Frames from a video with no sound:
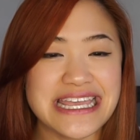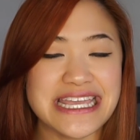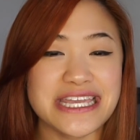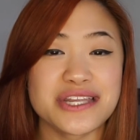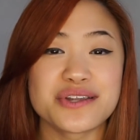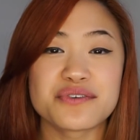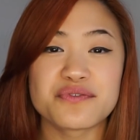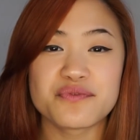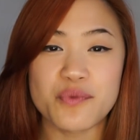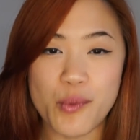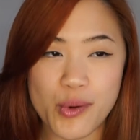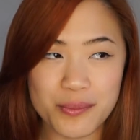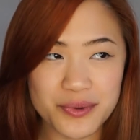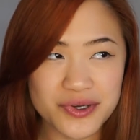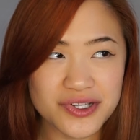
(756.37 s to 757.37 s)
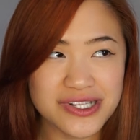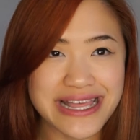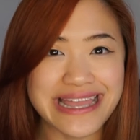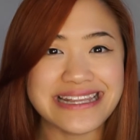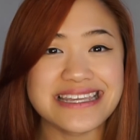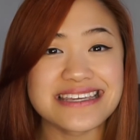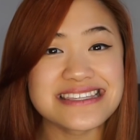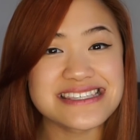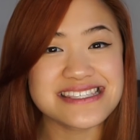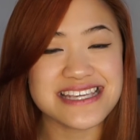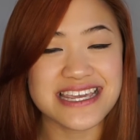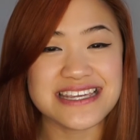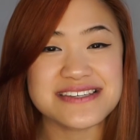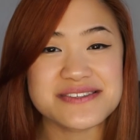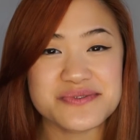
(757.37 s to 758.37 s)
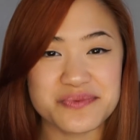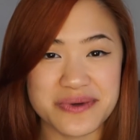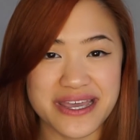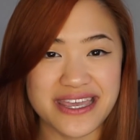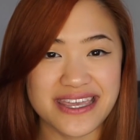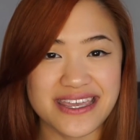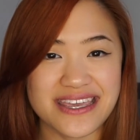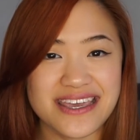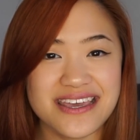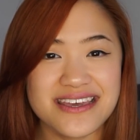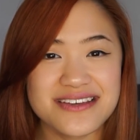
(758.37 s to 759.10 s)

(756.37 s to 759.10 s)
in a formal and concise way.